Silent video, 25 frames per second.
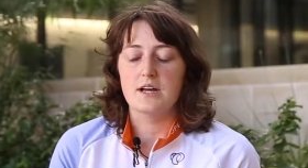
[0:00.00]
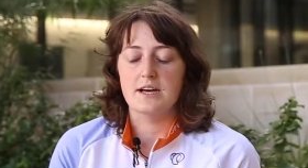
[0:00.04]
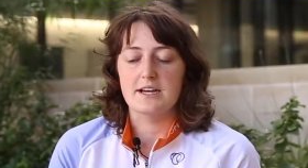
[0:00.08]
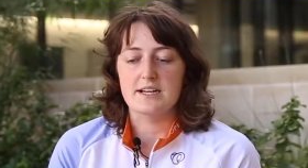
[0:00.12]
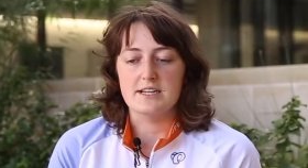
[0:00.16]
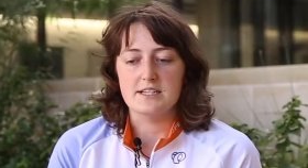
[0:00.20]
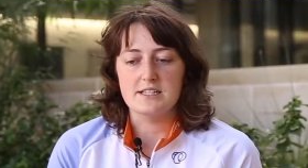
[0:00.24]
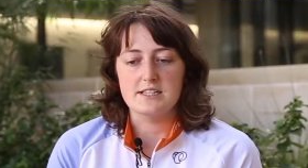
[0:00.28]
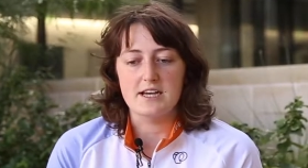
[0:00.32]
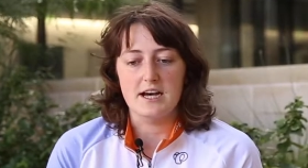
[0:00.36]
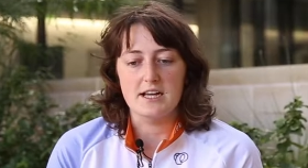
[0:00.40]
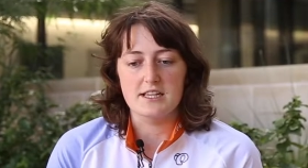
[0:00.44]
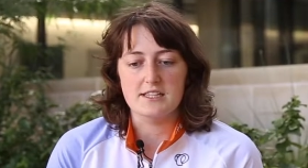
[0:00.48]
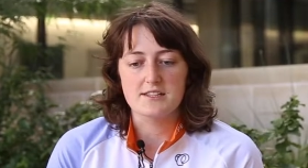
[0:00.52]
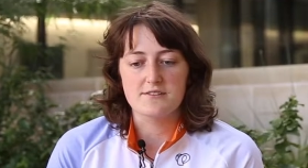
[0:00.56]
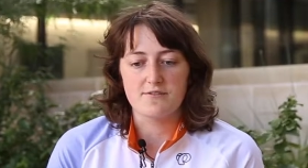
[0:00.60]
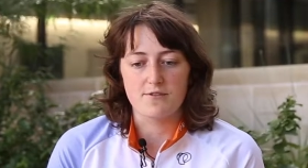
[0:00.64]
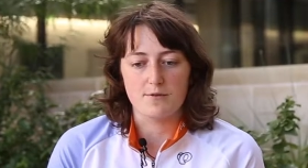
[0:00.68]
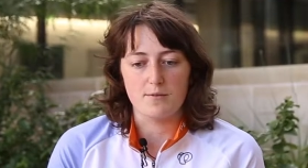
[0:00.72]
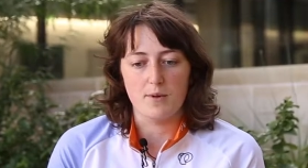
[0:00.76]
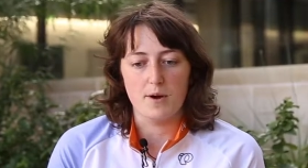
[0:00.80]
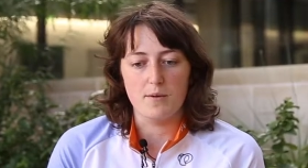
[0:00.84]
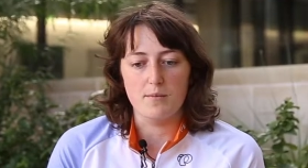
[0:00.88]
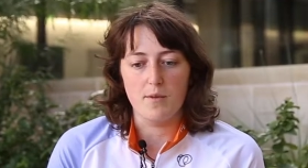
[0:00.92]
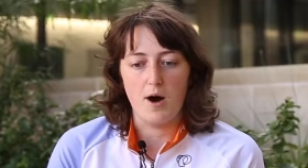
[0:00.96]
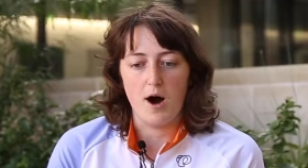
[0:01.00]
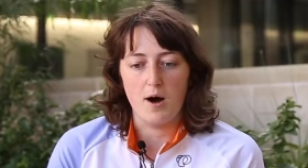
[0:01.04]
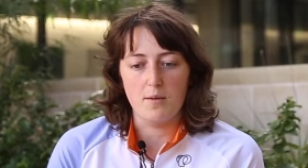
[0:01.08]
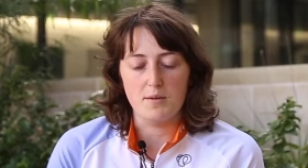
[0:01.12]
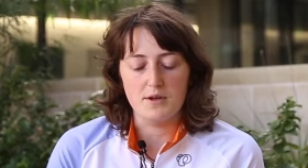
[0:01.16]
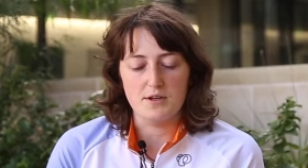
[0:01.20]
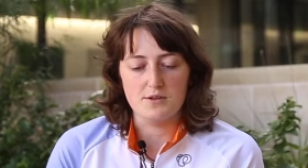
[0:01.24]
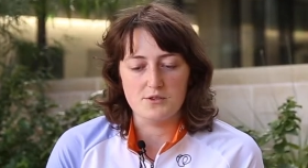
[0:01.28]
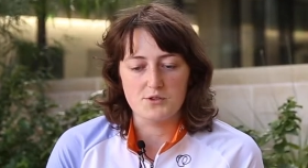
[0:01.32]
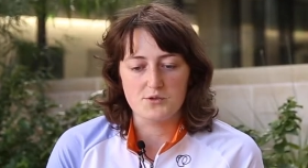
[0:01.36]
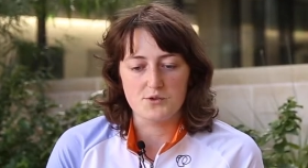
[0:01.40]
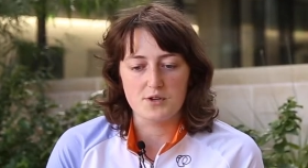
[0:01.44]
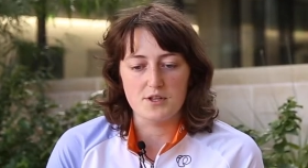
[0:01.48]
like intense for my mom,
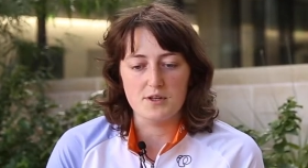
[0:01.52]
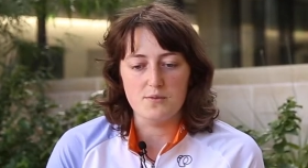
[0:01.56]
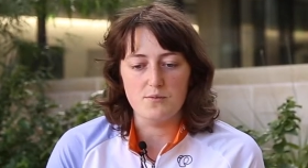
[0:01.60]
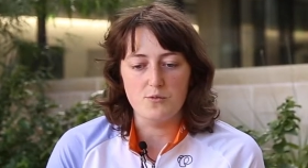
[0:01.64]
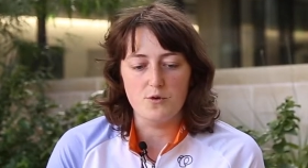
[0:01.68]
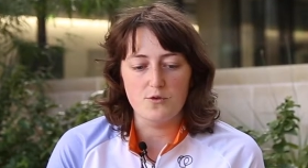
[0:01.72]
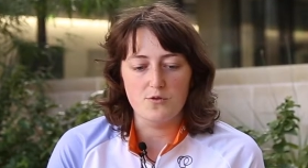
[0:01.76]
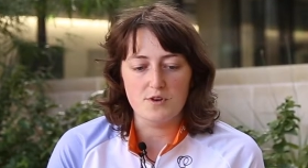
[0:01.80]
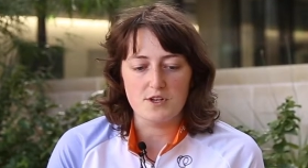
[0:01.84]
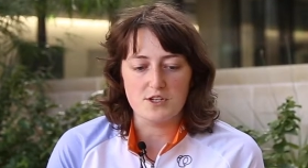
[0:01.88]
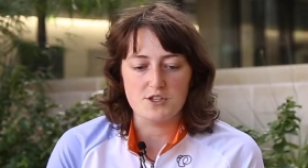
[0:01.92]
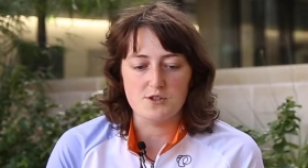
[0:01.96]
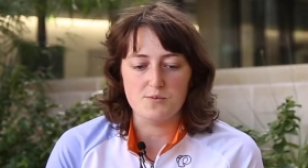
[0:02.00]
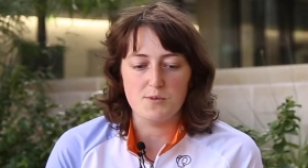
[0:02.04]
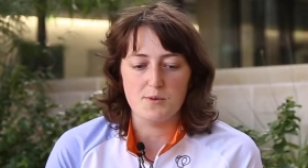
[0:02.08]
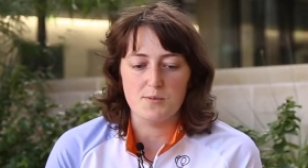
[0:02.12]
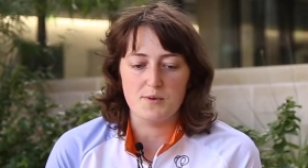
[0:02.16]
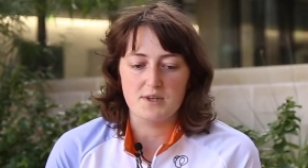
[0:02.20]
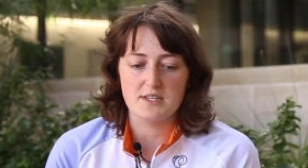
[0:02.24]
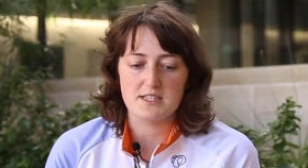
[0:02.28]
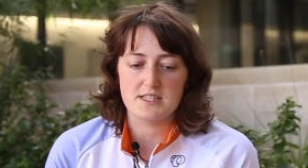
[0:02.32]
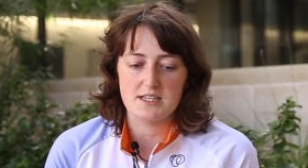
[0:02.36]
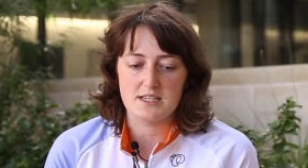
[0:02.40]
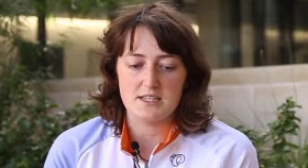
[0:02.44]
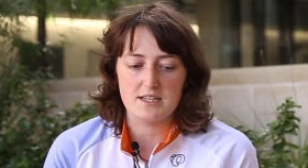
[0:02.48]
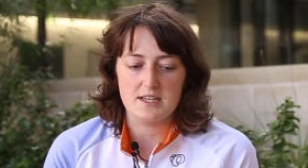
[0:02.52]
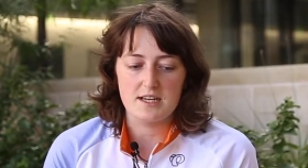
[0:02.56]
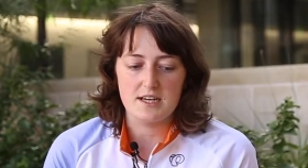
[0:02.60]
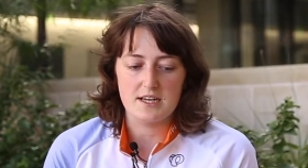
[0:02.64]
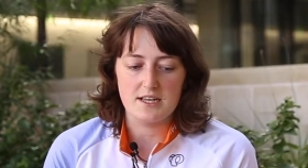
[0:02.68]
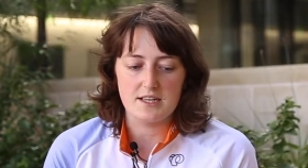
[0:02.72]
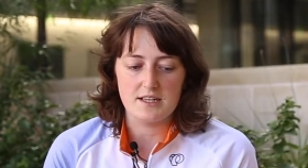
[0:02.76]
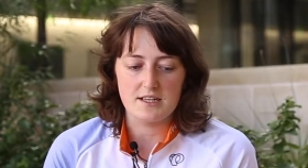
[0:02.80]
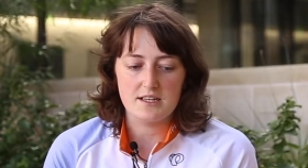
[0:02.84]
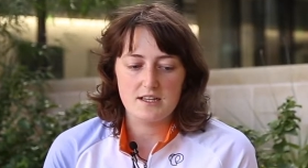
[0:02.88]
and it was really moving to me because it